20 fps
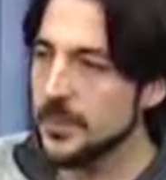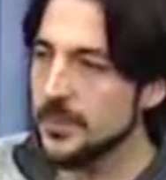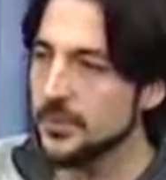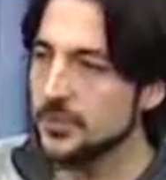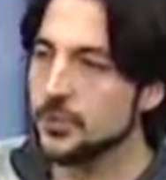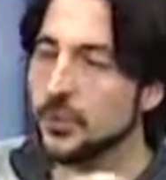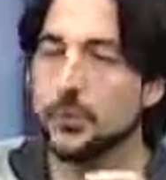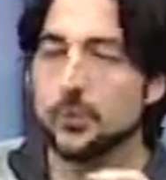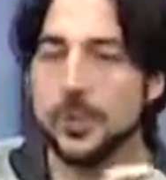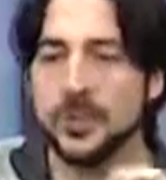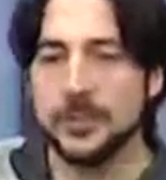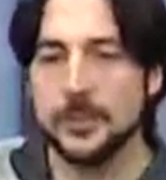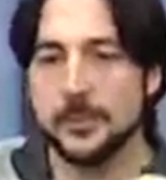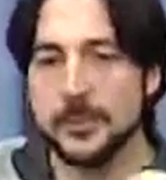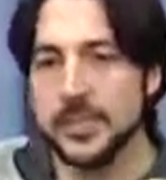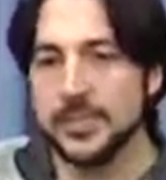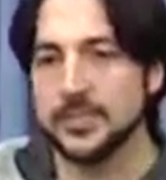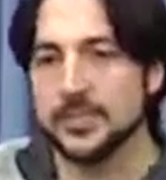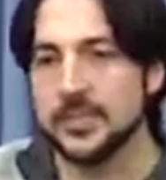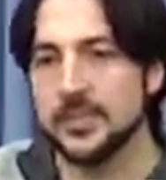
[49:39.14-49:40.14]
So what the
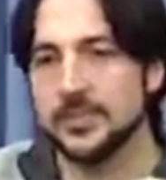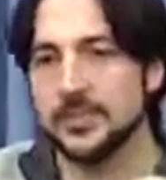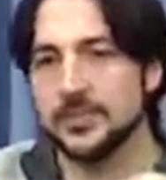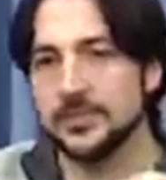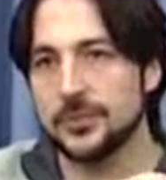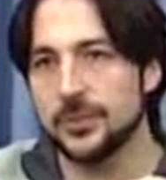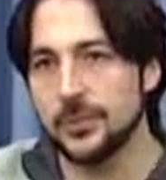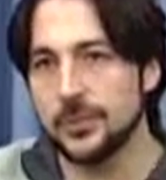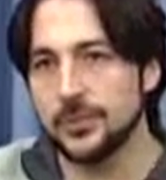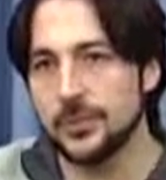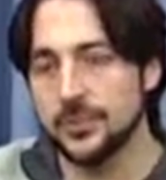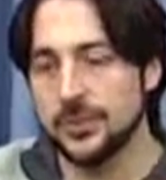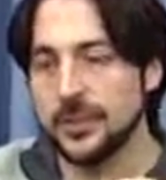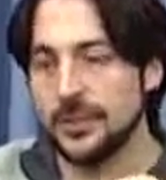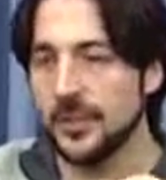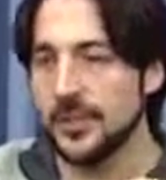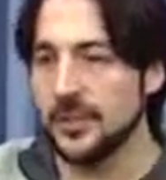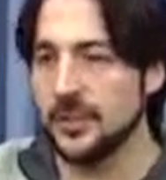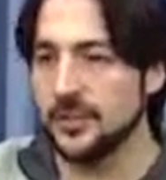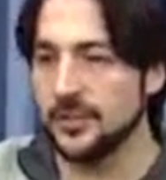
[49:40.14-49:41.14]
masters do
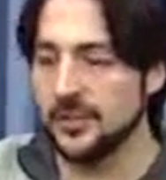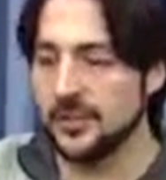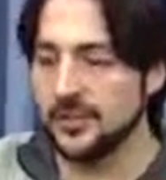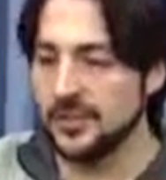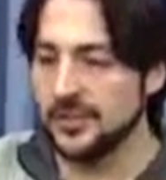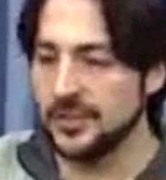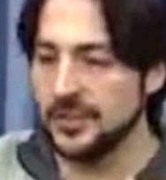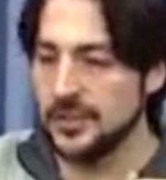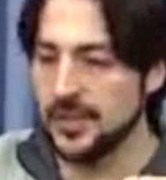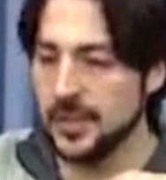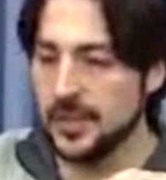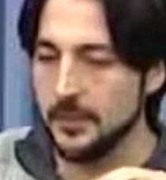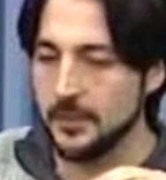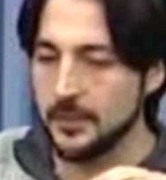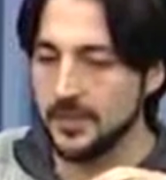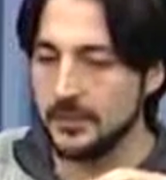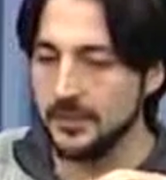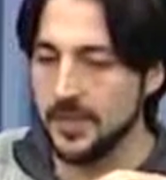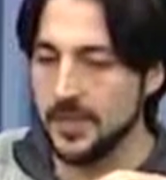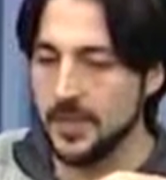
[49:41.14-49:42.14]
with the
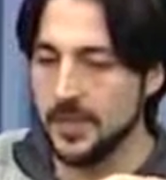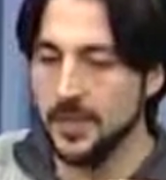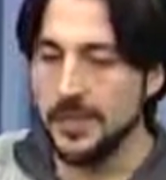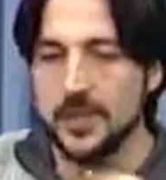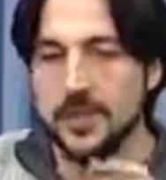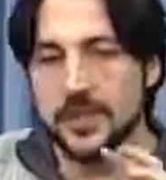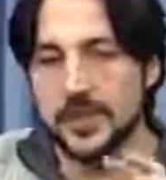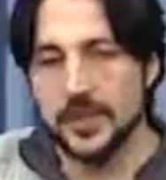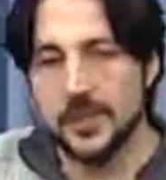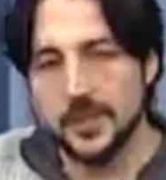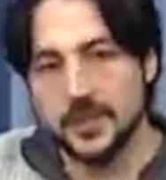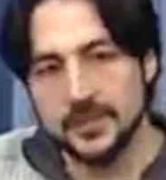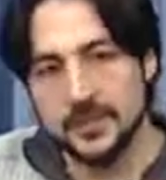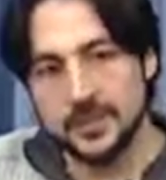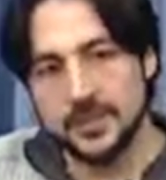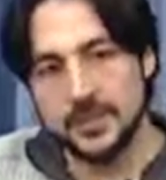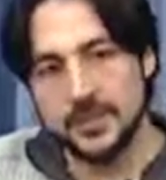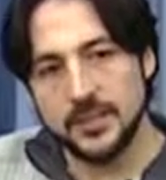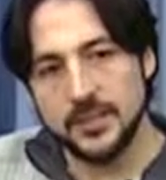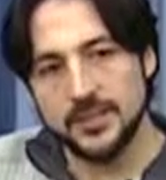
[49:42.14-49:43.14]
disciples, they
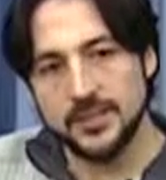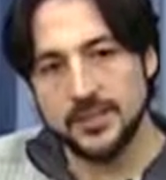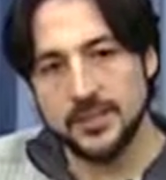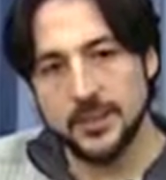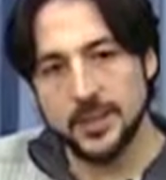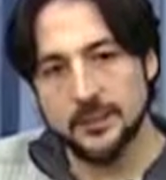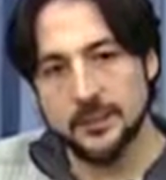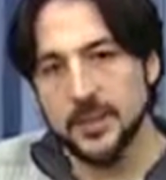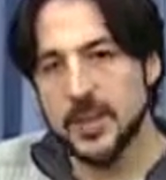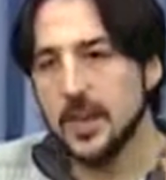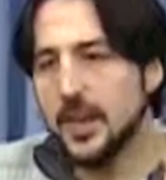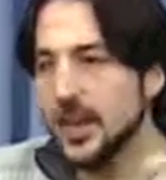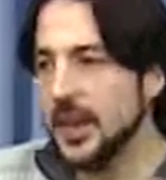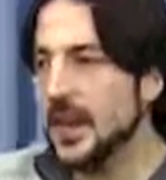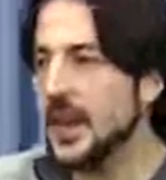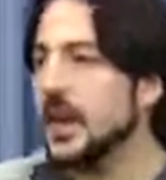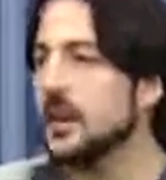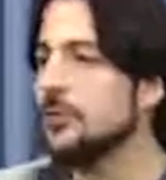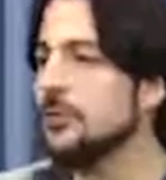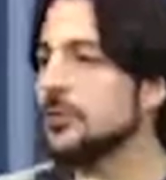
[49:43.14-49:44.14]
teach them
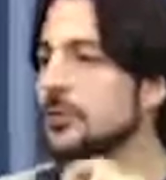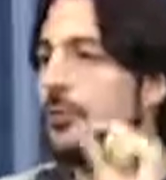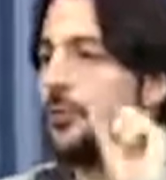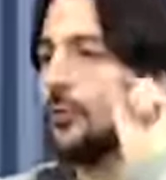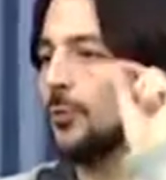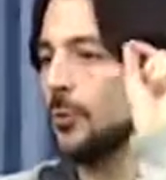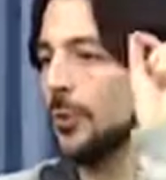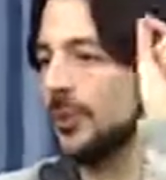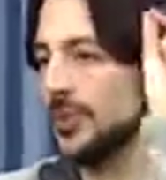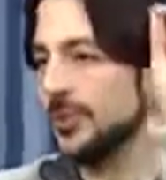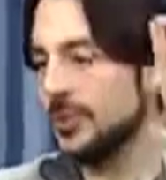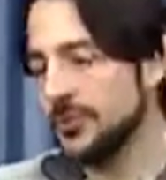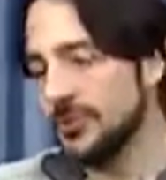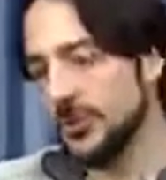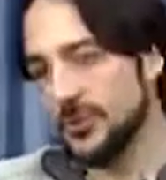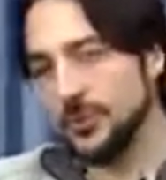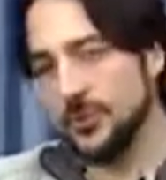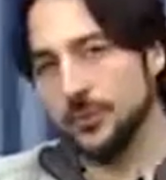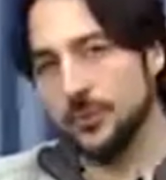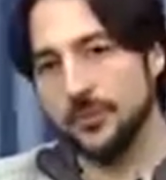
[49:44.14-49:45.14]
how to reach
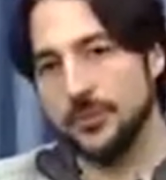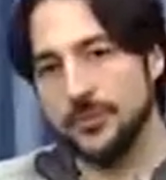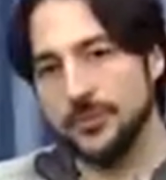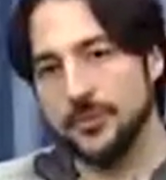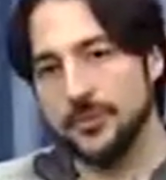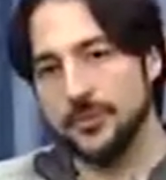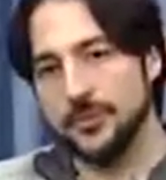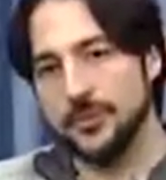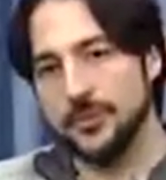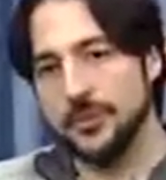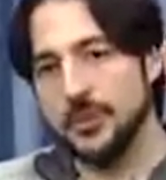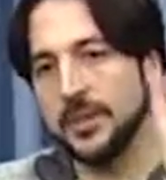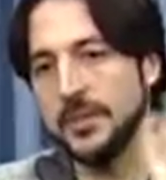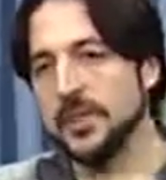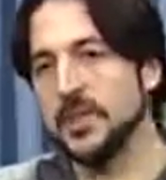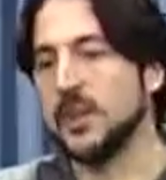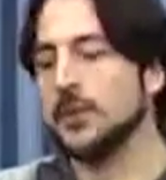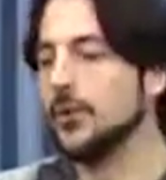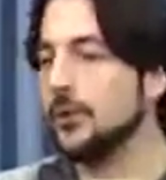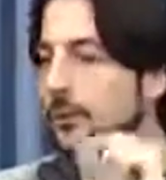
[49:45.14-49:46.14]
truth by
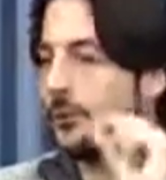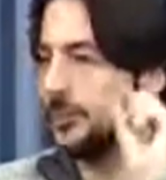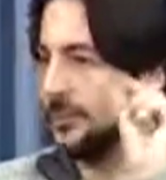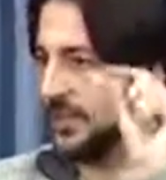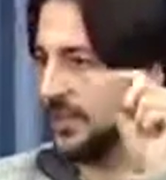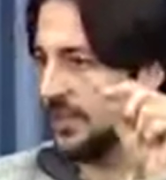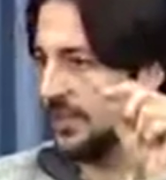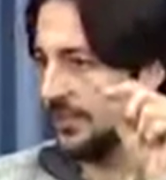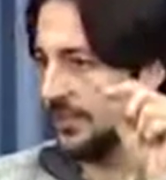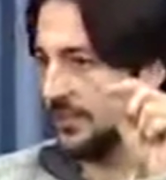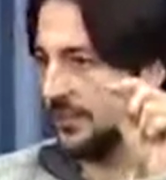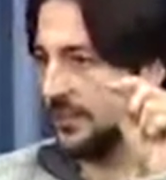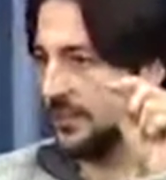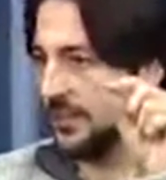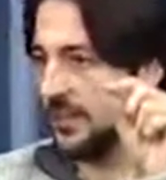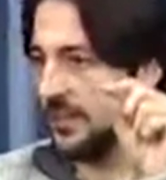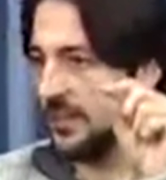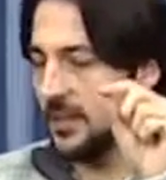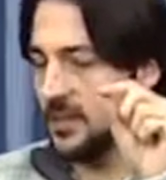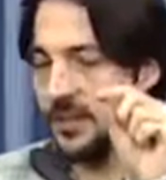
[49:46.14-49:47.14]
their own means.
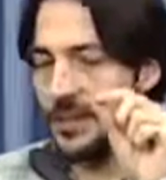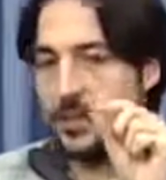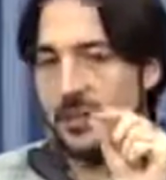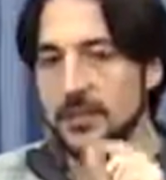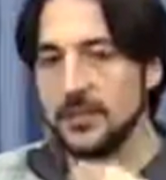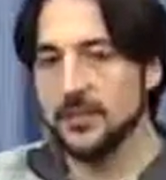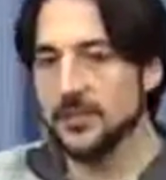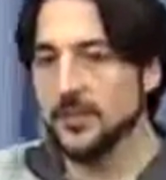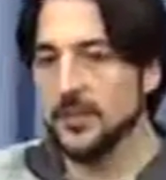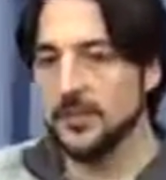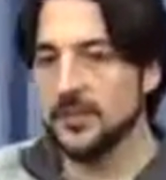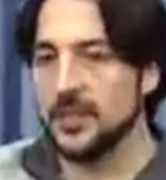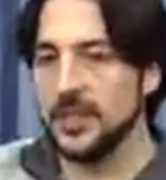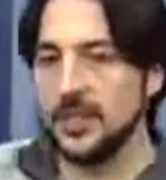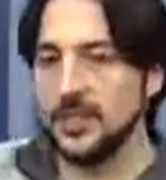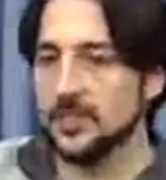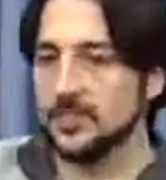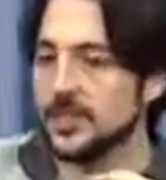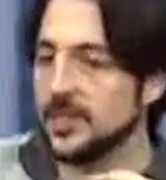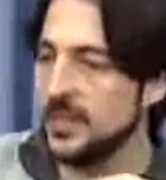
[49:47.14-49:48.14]

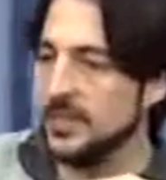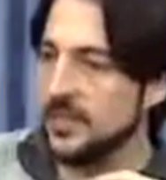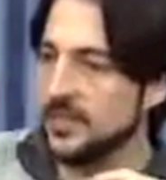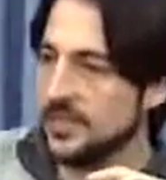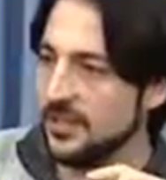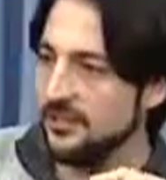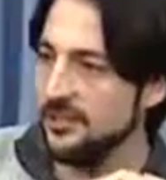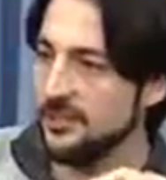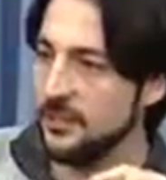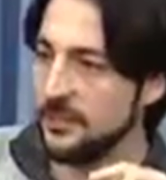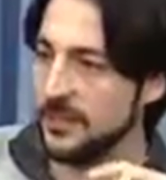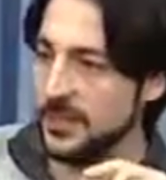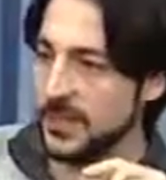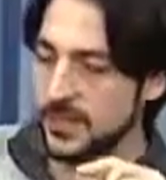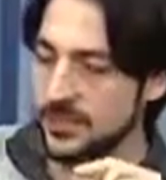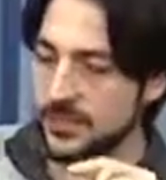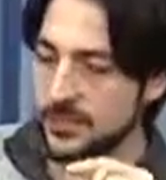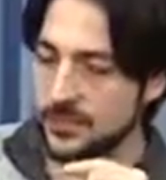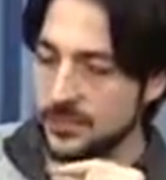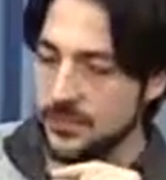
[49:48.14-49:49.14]
They don't teach
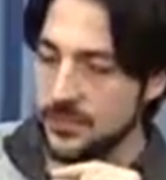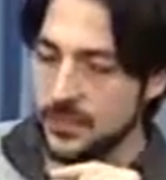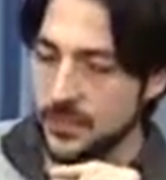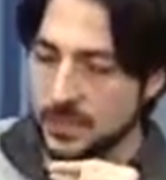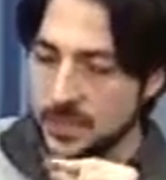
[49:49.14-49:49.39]
information.